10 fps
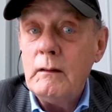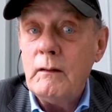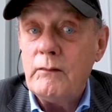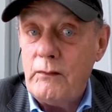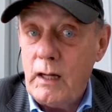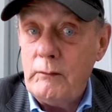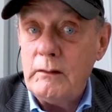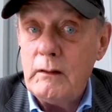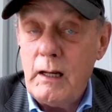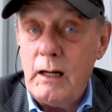if you're
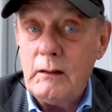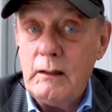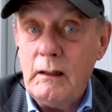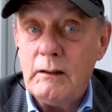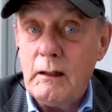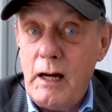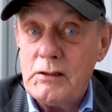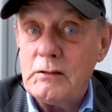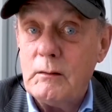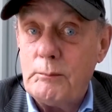following the
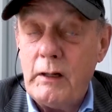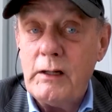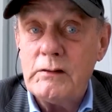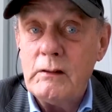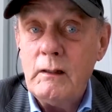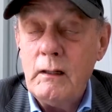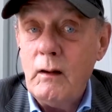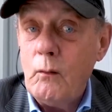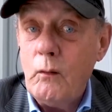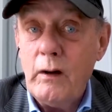international press,
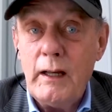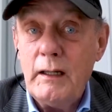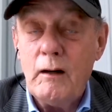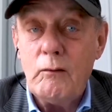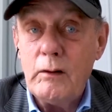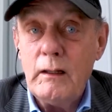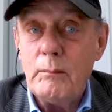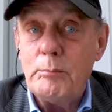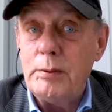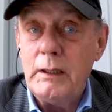we're getting a
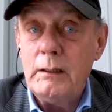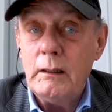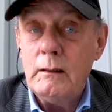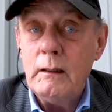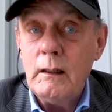real beating.